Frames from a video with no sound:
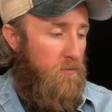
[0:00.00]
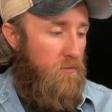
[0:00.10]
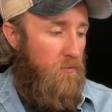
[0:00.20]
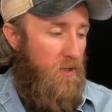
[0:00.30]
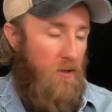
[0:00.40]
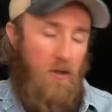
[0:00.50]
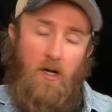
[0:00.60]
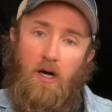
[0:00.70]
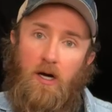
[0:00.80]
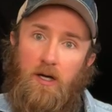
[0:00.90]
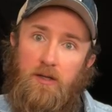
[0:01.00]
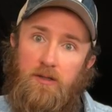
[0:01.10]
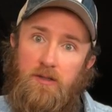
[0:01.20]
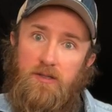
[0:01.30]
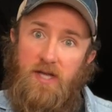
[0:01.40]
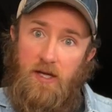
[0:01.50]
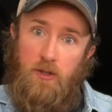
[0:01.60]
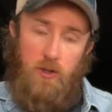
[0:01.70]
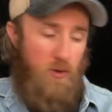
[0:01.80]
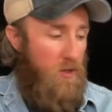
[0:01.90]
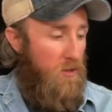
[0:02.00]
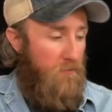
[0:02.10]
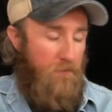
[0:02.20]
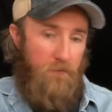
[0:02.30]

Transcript: middle on 2nd string,